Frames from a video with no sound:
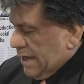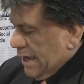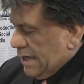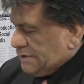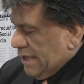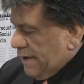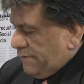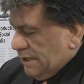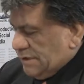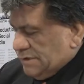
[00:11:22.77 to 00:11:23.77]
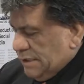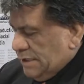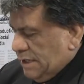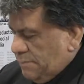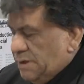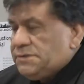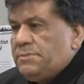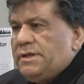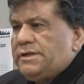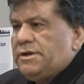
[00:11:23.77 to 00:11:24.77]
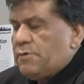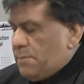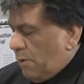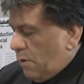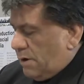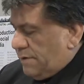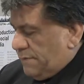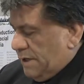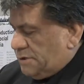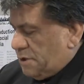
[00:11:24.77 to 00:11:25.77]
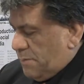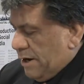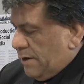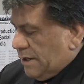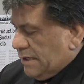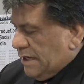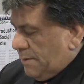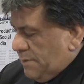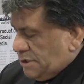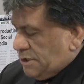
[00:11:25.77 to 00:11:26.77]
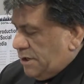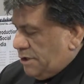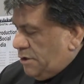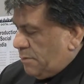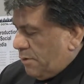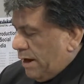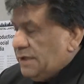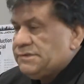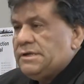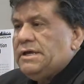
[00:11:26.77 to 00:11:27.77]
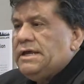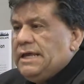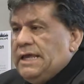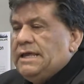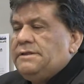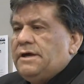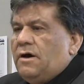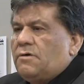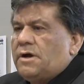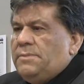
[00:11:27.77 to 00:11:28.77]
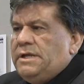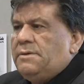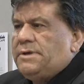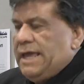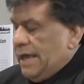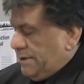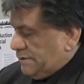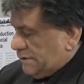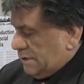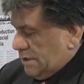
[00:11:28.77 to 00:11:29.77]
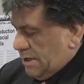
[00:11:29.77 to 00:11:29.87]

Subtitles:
as evidenced in the admissibility report of the Inter-American Commission on Human Rights in the Hul'qumi'num case,